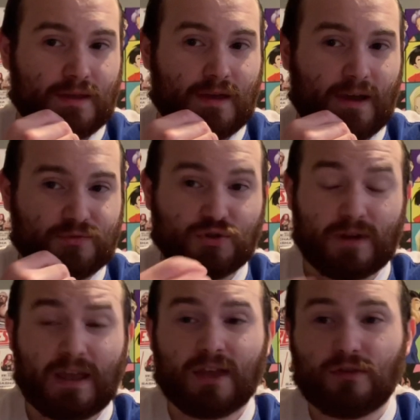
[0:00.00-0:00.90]
I'm sure
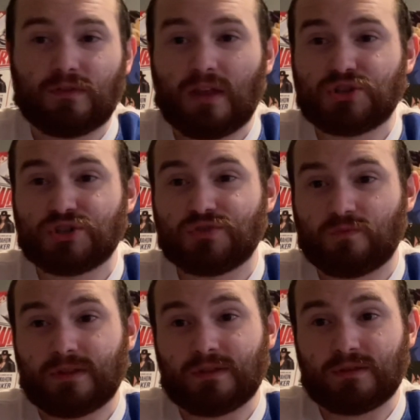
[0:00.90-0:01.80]
he had good intentions
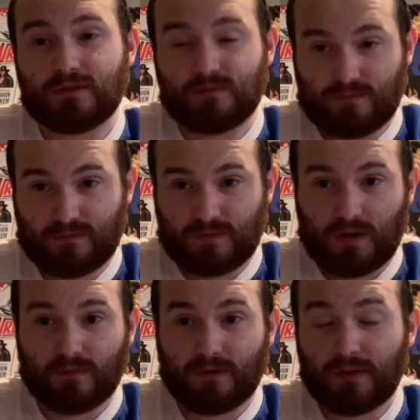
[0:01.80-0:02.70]
when
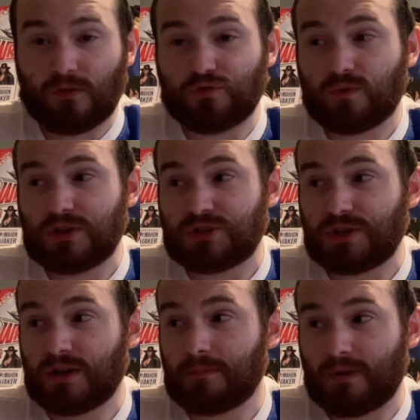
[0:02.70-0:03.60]
covering the situation
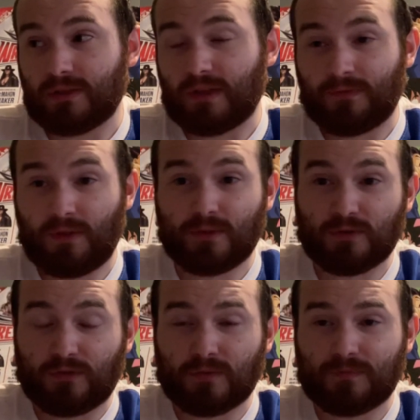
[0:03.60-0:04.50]
here, but I feel like there were
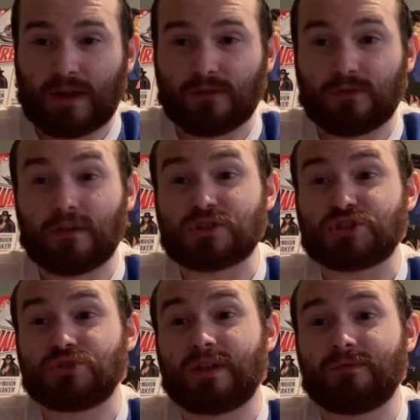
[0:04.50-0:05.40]
certain factors Nux
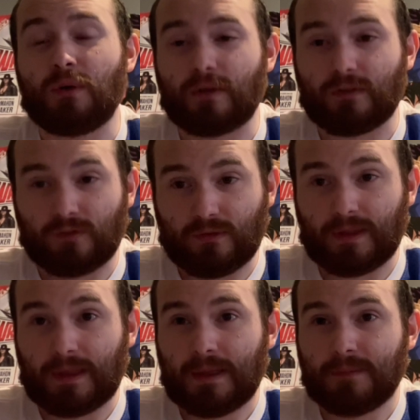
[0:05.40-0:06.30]
should have focused
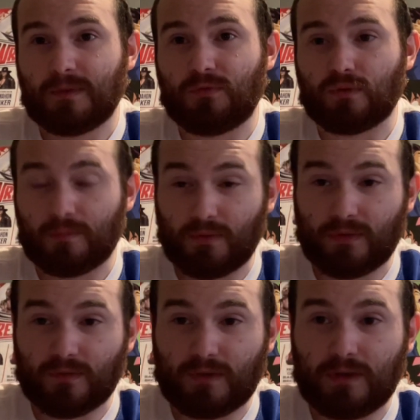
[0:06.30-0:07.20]
on before
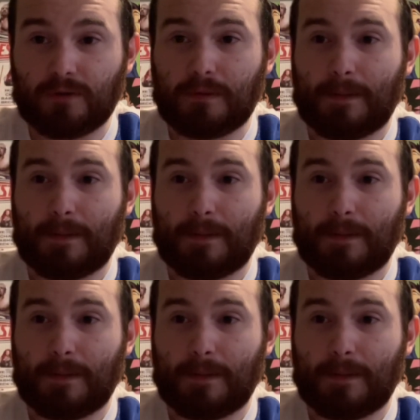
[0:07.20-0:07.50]
uploading the video.